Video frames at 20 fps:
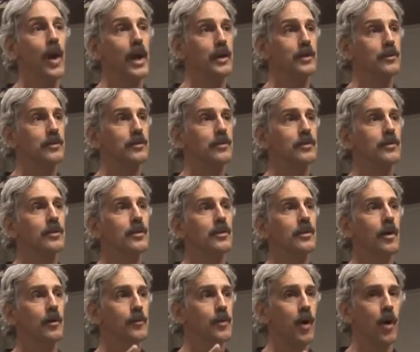rates
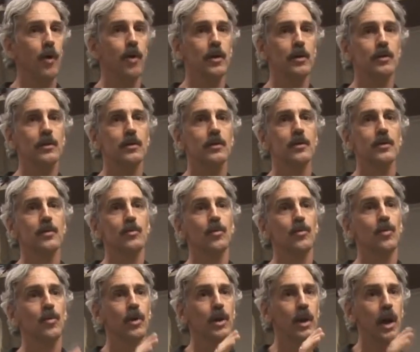of current.
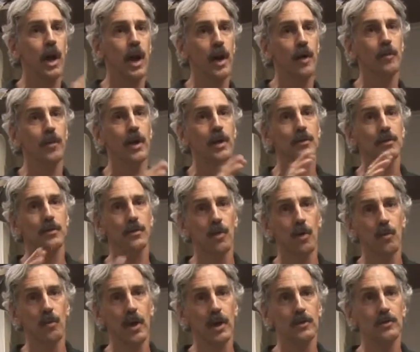We'll do it at high rates,
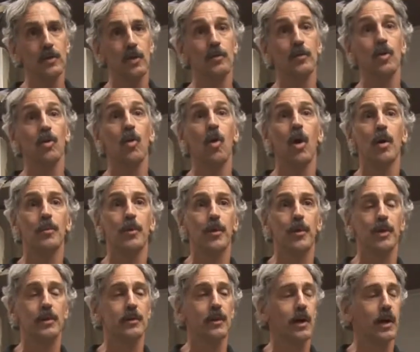low rates over a long
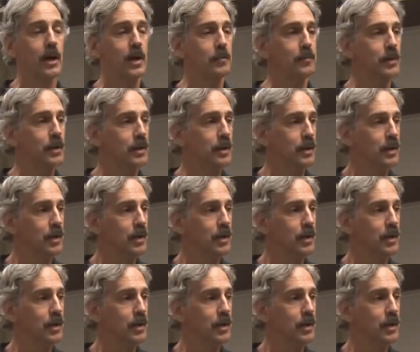period of time,